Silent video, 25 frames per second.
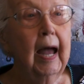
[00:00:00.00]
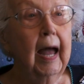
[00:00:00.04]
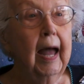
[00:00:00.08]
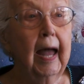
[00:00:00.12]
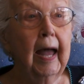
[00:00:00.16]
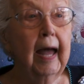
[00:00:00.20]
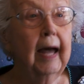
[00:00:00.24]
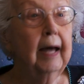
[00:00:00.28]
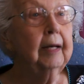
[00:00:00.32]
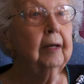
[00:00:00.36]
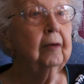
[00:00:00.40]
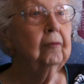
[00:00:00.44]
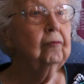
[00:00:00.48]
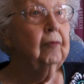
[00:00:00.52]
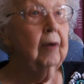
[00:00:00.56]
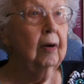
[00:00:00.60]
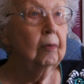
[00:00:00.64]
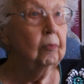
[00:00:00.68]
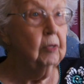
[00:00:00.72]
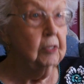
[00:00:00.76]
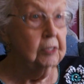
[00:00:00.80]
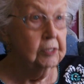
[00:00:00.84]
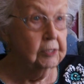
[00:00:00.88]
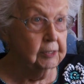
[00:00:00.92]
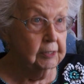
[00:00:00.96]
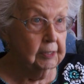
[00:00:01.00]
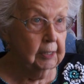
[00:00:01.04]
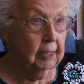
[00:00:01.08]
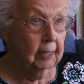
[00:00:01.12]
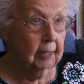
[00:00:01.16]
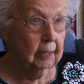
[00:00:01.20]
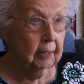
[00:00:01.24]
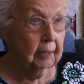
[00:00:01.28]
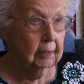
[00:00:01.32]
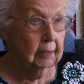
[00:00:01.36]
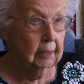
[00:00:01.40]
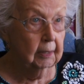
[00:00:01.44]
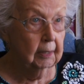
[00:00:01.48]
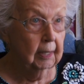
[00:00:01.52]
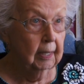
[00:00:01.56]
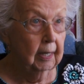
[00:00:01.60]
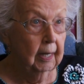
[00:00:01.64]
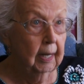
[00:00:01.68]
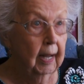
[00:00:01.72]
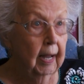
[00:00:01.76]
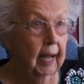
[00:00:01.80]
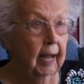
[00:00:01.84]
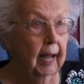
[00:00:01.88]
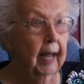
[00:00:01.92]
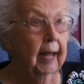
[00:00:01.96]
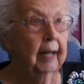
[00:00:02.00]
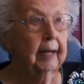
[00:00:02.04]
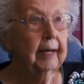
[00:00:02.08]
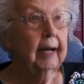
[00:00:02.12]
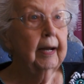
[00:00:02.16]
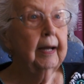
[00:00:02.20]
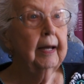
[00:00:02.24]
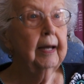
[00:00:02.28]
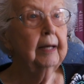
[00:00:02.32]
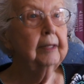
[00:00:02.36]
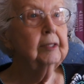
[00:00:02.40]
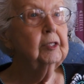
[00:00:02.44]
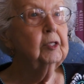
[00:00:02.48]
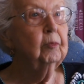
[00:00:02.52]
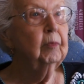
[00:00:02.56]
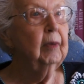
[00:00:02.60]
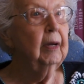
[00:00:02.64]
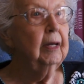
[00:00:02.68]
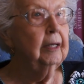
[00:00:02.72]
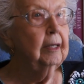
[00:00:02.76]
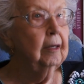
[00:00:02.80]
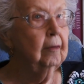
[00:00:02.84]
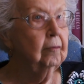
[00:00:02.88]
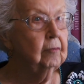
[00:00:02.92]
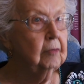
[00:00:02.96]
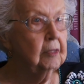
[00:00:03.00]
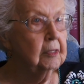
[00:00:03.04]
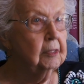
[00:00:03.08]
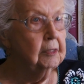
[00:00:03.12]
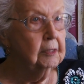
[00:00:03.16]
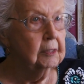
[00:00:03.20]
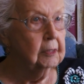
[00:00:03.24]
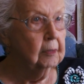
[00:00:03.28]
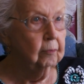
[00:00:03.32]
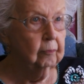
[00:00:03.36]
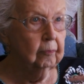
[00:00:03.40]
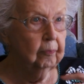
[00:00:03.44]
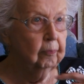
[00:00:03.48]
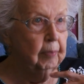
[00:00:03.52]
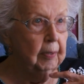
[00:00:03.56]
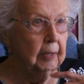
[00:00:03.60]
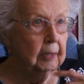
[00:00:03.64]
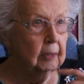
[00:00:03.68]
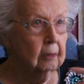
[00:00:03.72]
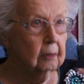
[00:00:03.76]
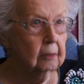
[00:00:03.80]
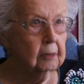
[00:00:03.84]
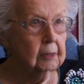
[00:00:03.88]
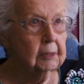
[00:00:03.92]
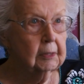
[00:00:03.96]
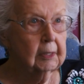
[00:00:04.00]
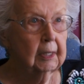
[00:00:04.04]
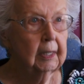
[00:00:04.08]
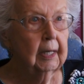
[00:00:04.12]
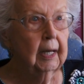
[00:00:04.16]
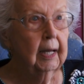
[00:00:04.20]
And if I was sick and I had to be given some pills,